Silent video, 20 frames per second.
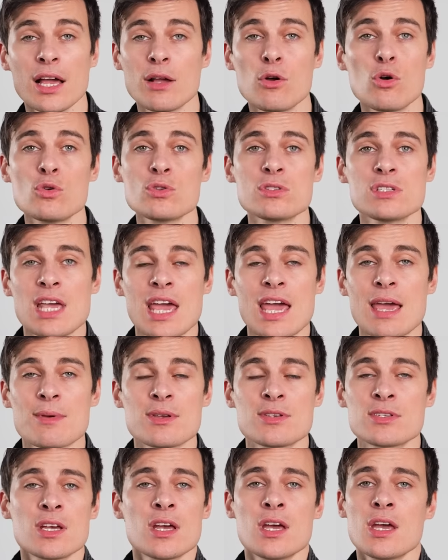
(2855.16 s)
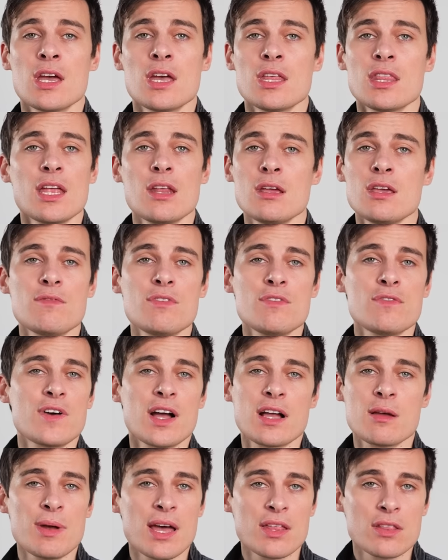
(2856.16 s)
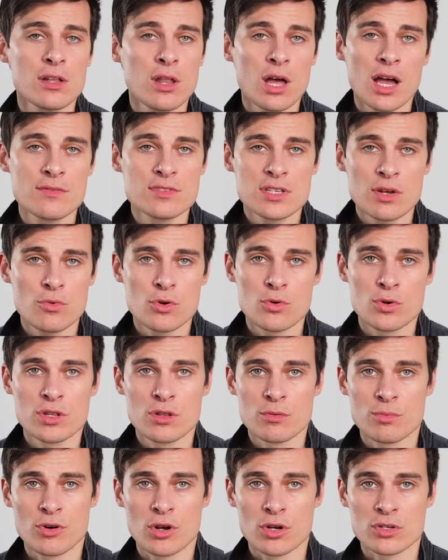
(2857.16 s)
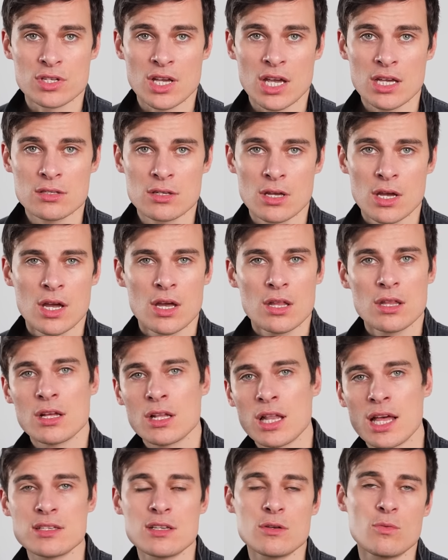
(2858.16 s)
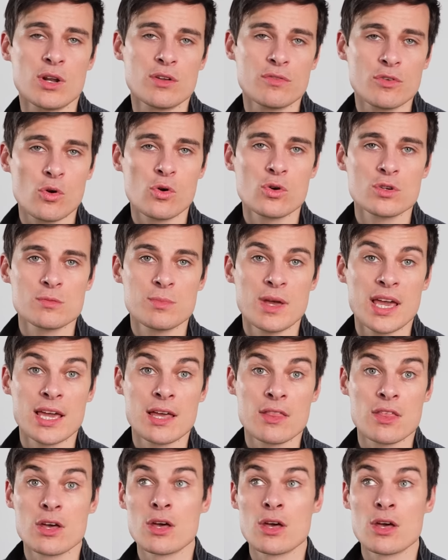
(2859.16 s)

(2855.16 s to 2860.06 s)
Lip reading: Like all scammers, they don't give a fuck about the lives they ruin in the process. The classic one, of course, being